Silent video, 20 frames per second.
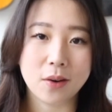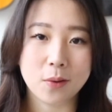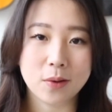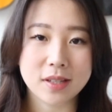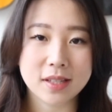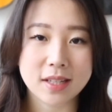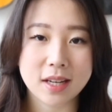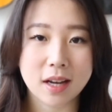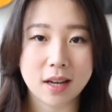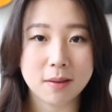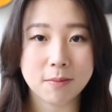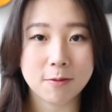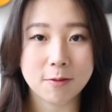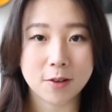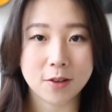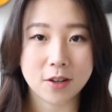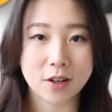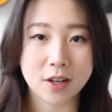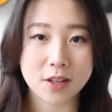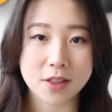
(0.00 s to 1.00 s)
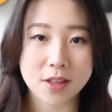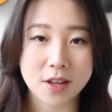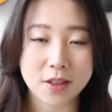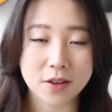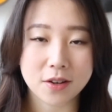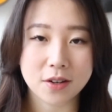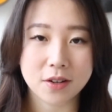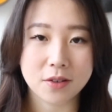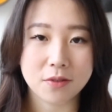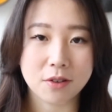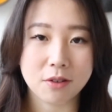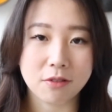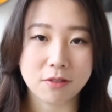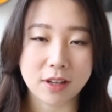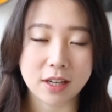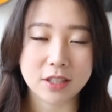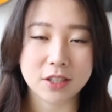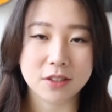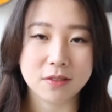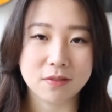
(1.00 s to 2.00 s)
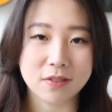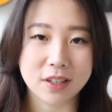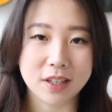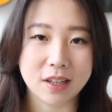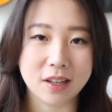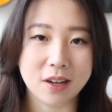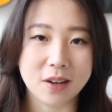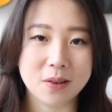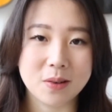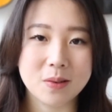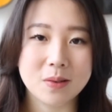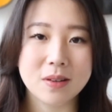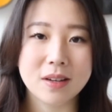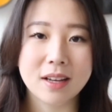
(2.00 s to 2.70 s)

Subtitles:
it was time for another reflection video.